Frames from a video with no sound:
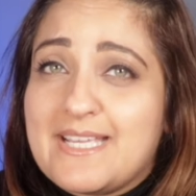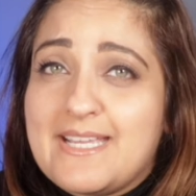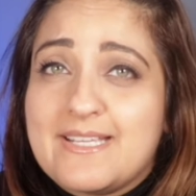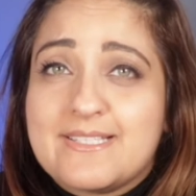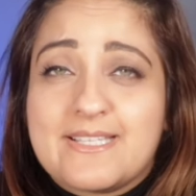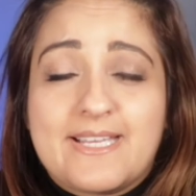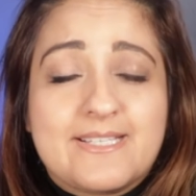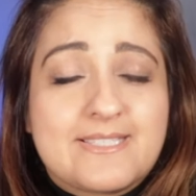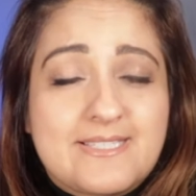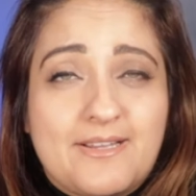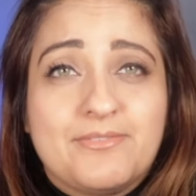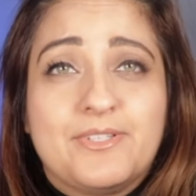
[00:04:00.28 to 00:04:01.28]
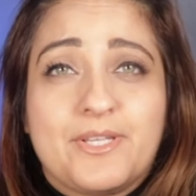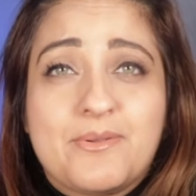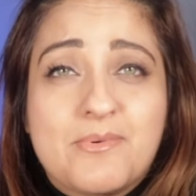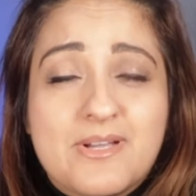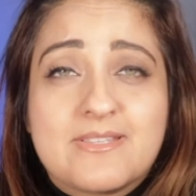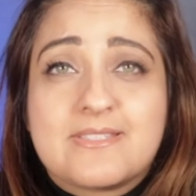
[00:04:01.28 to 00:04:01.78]
it is, it's definitely
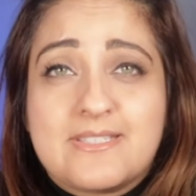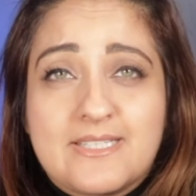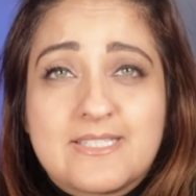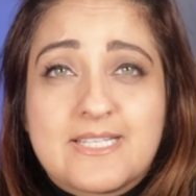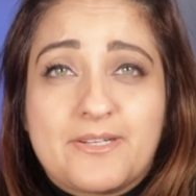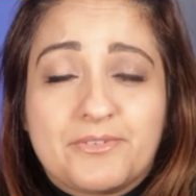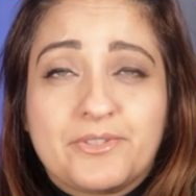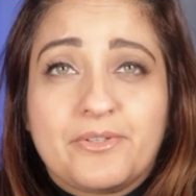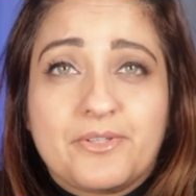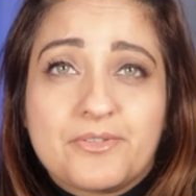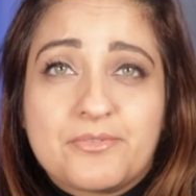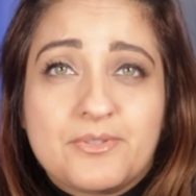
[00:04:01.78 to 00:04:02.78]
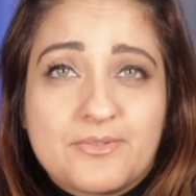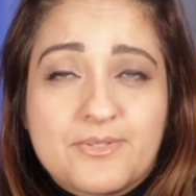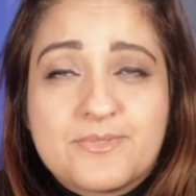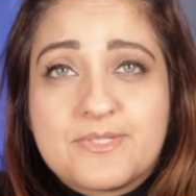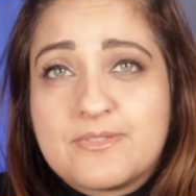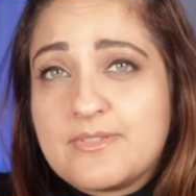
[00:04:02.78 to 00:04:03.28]
worth sitting down and going through
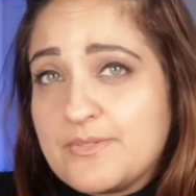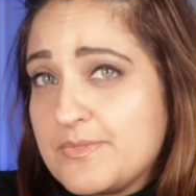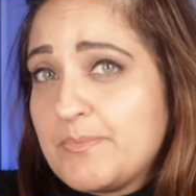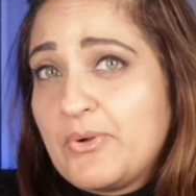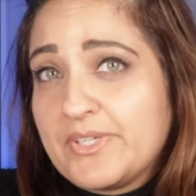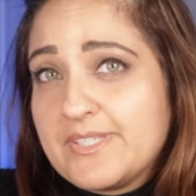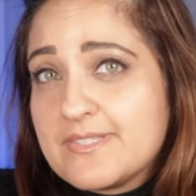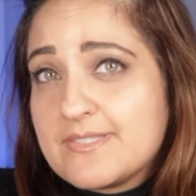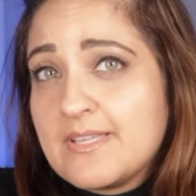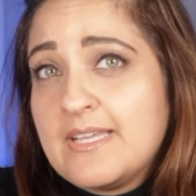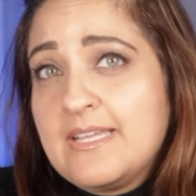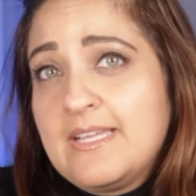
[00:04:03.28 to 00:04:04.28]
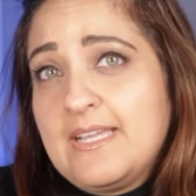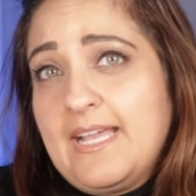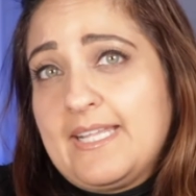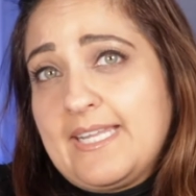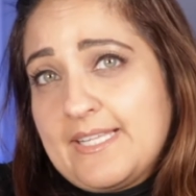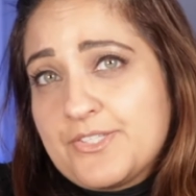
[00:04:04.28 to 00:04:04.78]
those points
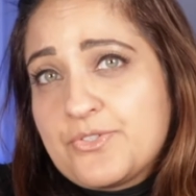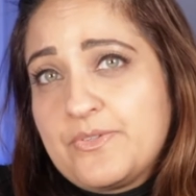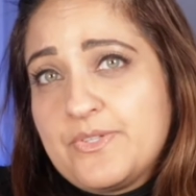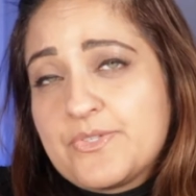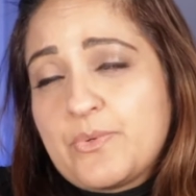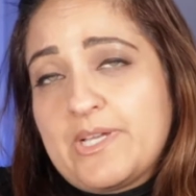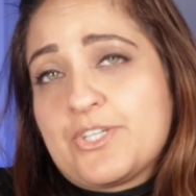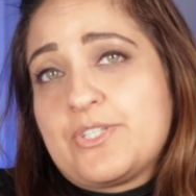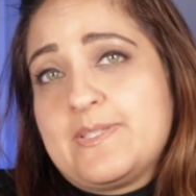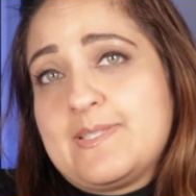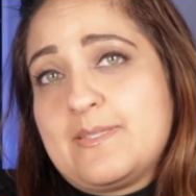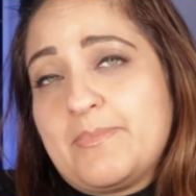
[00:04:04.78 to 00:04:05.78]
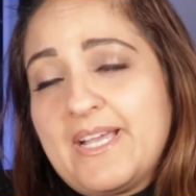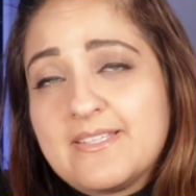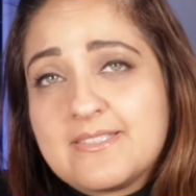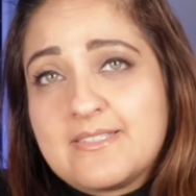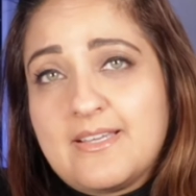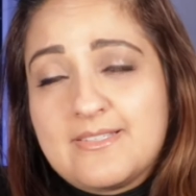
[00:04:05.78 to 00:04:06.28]
and answering those questions as
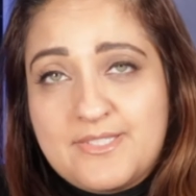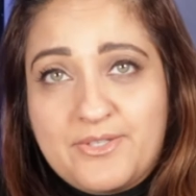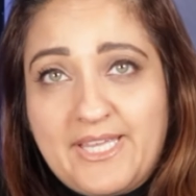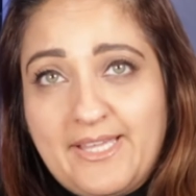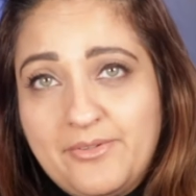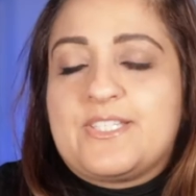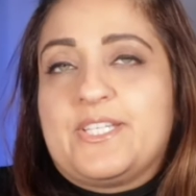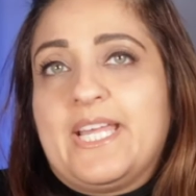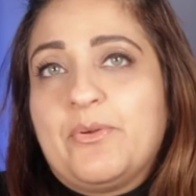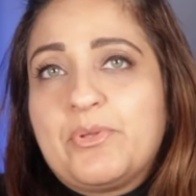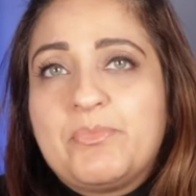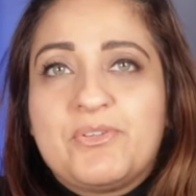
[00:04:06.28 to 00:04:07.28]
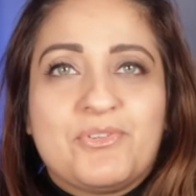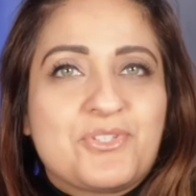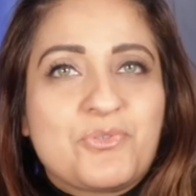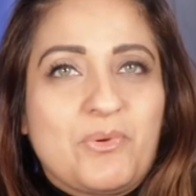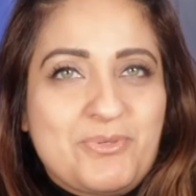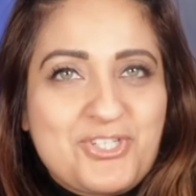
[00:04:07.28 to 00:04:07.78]
best as you can. So now we move on
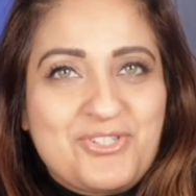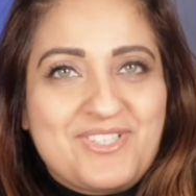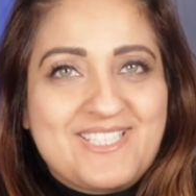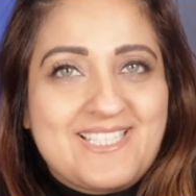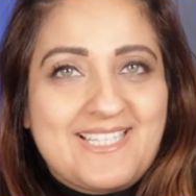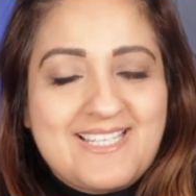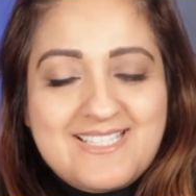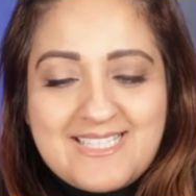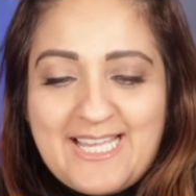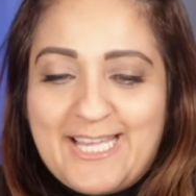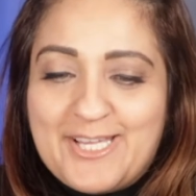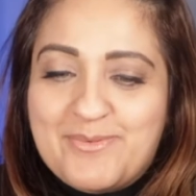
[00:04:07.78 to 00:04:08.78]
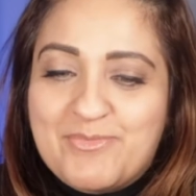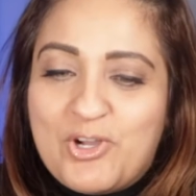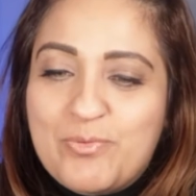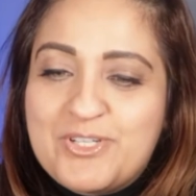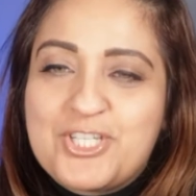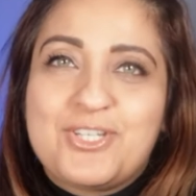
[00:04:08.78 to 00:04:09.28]
to opportunities.
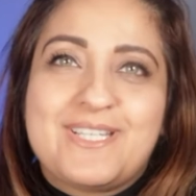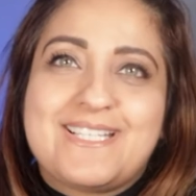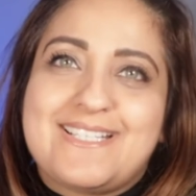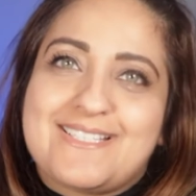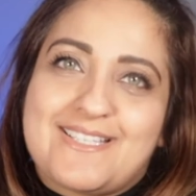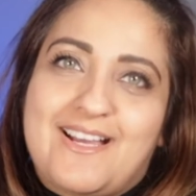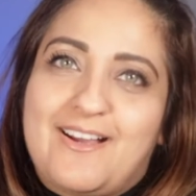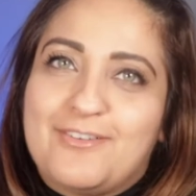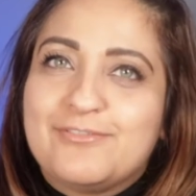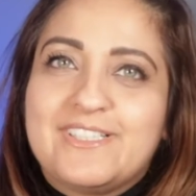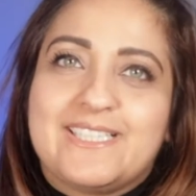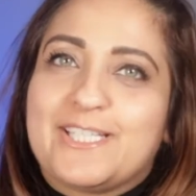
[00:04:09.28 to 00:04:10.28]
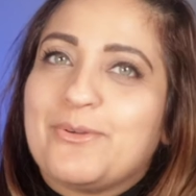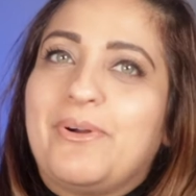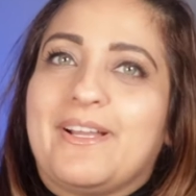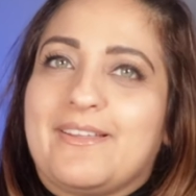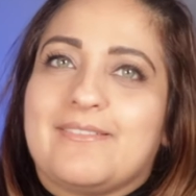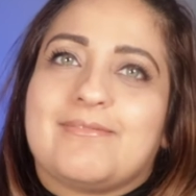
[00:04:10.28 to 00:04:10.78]
Opportunities are really
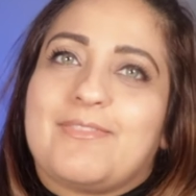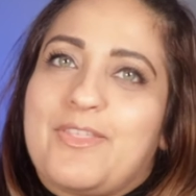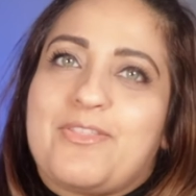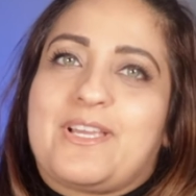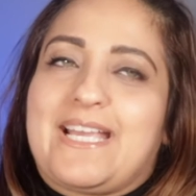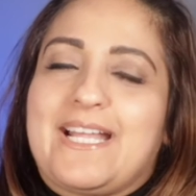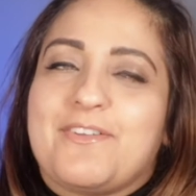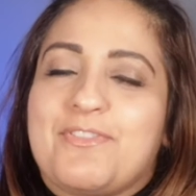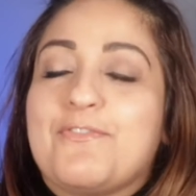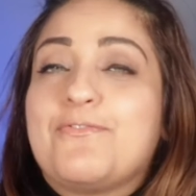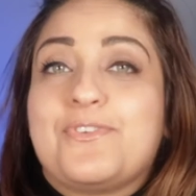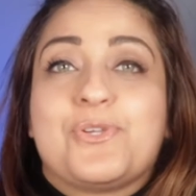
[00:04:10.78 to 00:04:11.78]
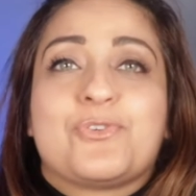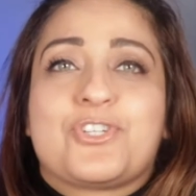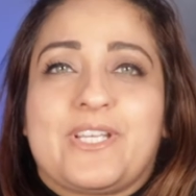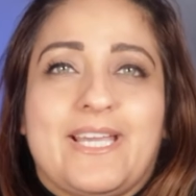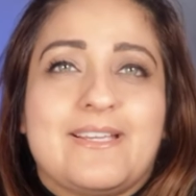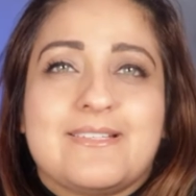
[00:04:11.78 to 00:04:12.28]
quite the kind of the future
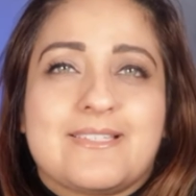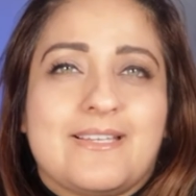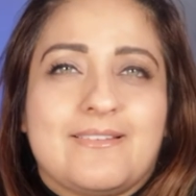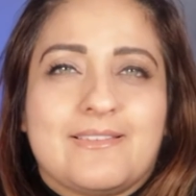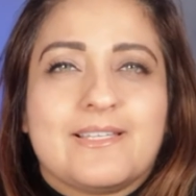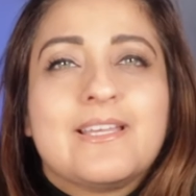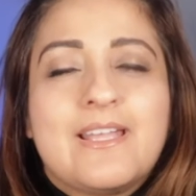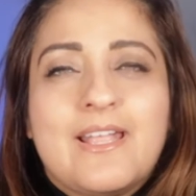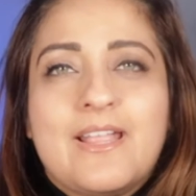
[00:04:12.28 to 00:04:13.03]
gazing, the